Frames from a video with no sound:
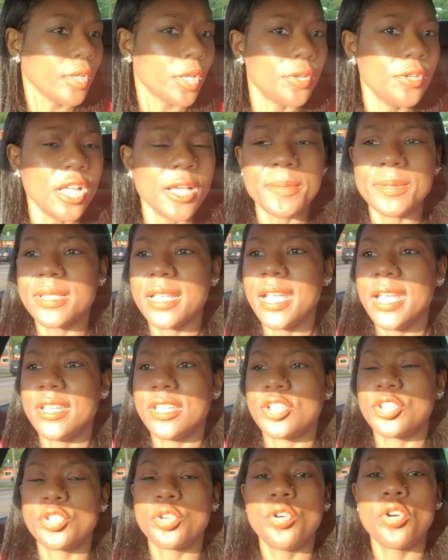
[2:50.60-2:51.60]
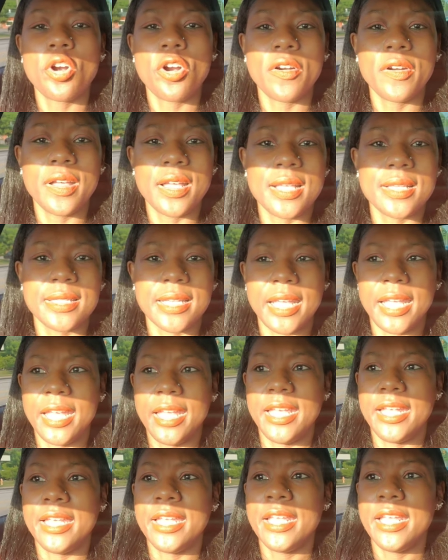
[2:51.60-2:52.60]
you know what I'm saying, detour us
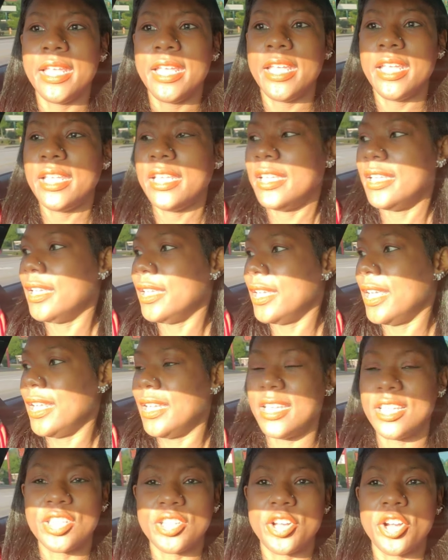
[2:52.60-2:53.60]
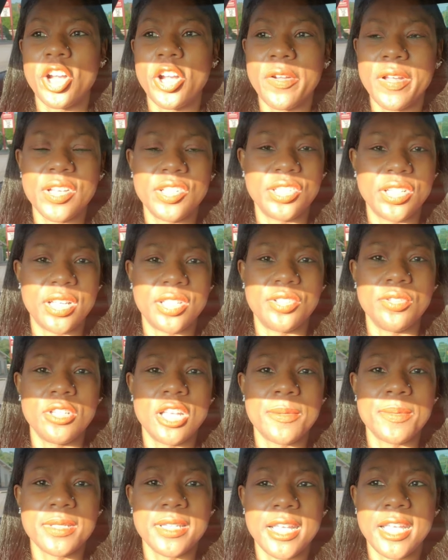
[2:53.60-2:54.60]
and and discourage us. You
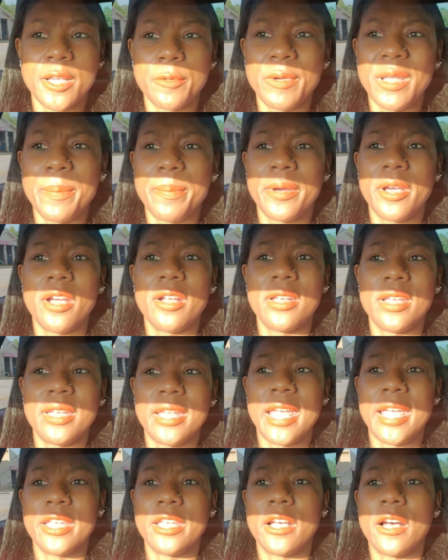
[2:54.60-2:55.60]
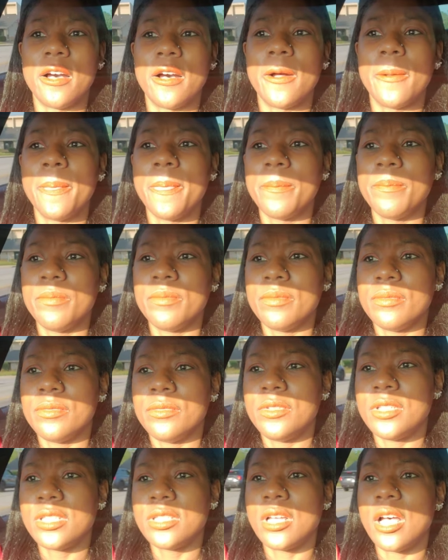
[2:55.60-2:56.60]
know what I'm saying? We burden that, y'all.
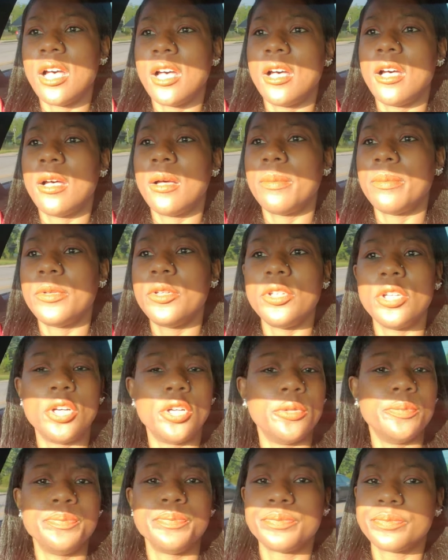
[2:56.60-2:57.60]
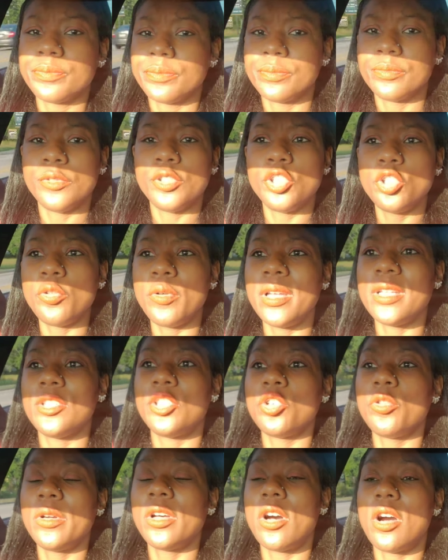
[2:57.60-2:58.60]
Just um, you know, do it,
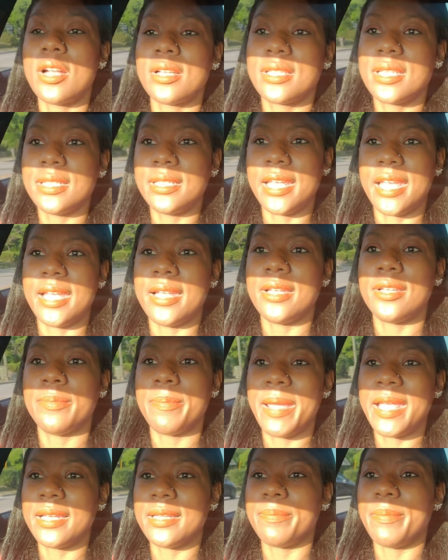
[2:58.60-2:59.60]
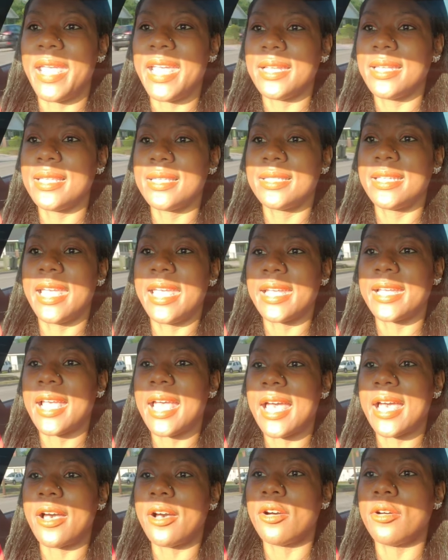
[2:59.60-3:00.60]
do it on today. Make make this day
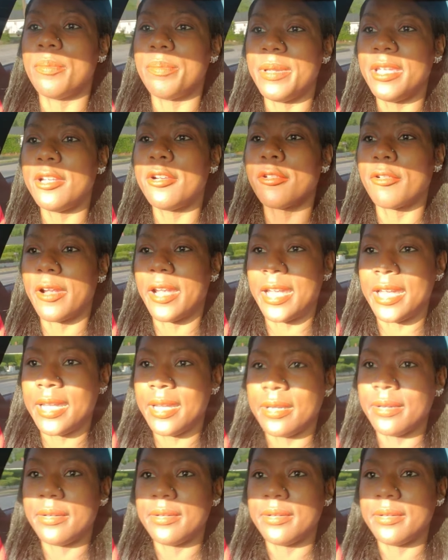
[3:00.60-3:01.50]
count. Be great.